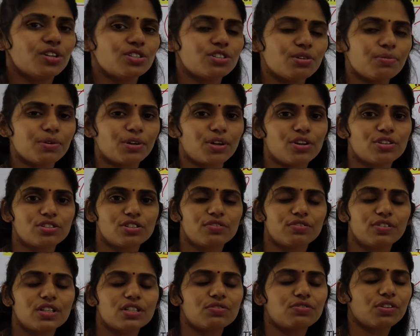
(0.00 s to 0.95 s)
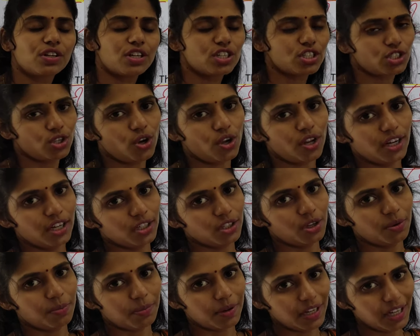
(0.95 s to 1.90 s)
So because of this for sure in
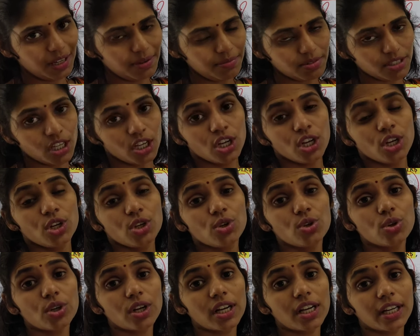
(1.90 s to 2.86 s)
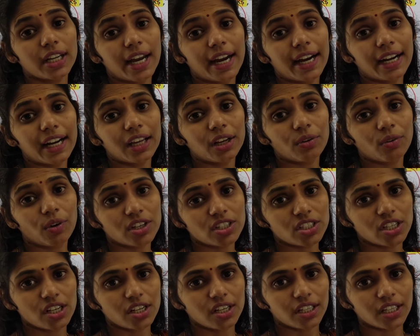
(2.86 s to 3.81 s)
your prelims you can get a
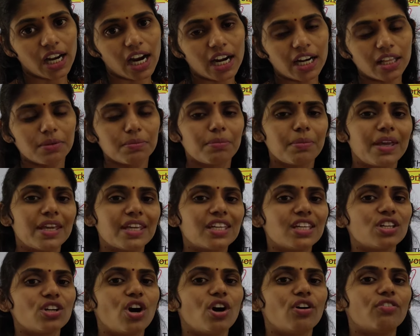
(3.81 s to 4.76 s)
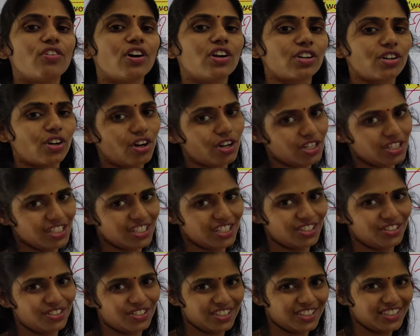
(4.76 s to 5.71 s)
question regarding making of our
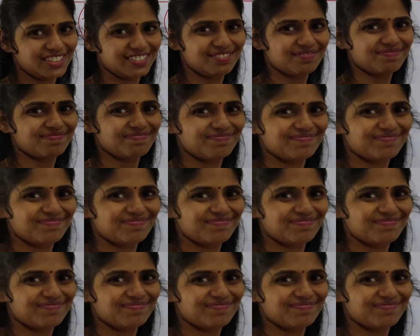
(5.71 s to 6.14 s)
constitution.